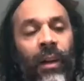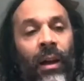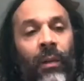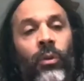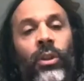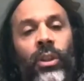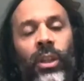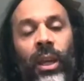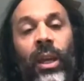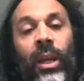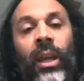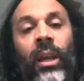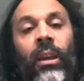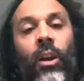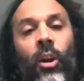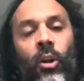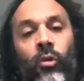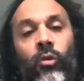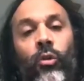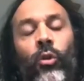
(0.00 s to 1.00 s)
was a
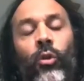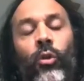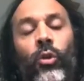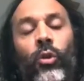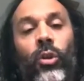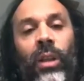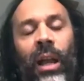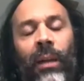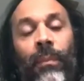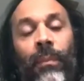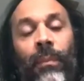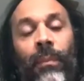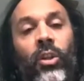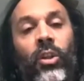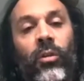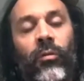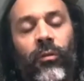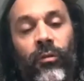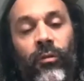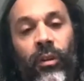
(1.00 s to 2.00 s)
crucial dimension
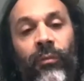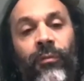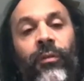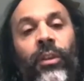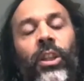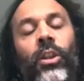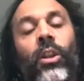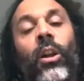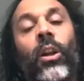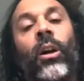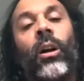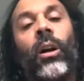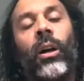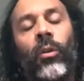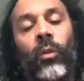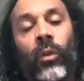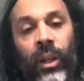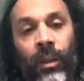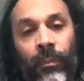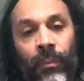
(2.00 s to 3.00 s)
from the start.
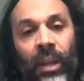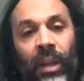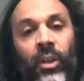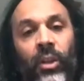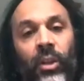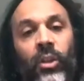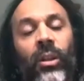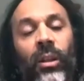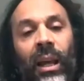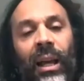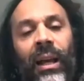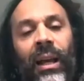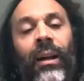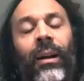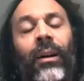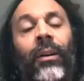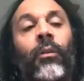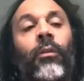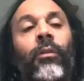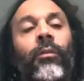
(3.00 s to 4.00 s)
We mentioned
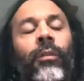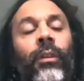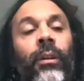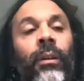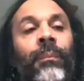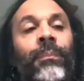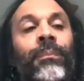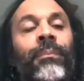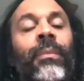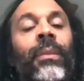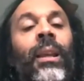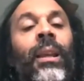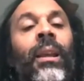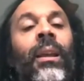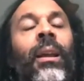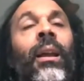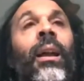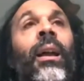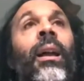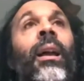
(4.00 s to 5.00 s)
how the
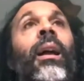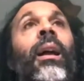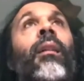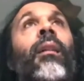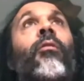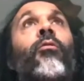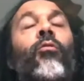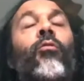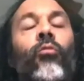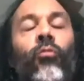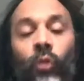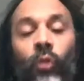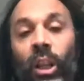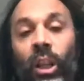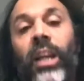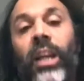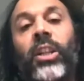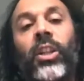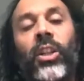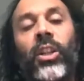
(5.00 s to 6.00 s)

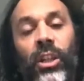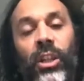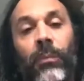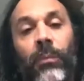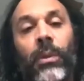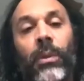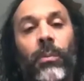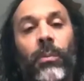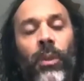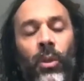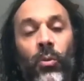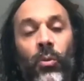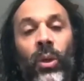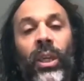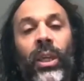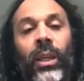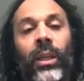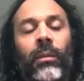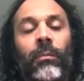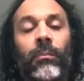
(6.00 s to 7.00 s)
relationships
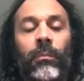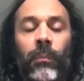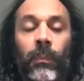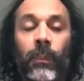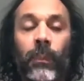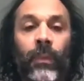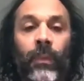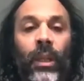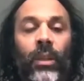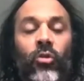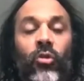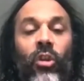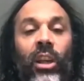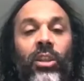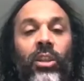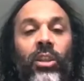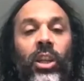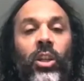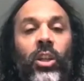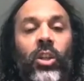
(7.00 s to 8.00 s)
between
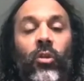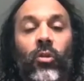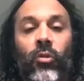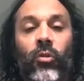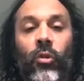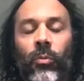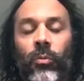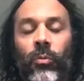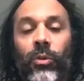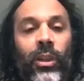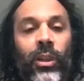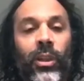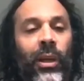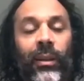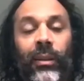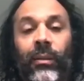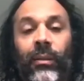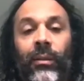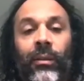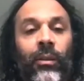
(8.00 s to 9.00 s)
transition groups
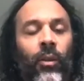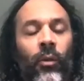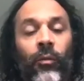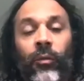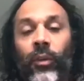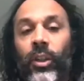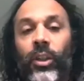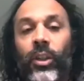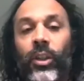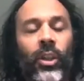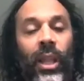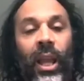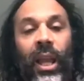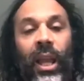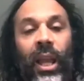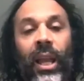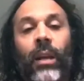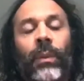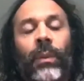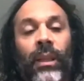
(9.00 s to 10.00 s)
and other
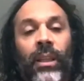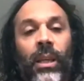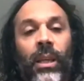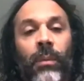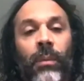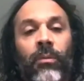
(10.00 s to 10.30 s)
sustainability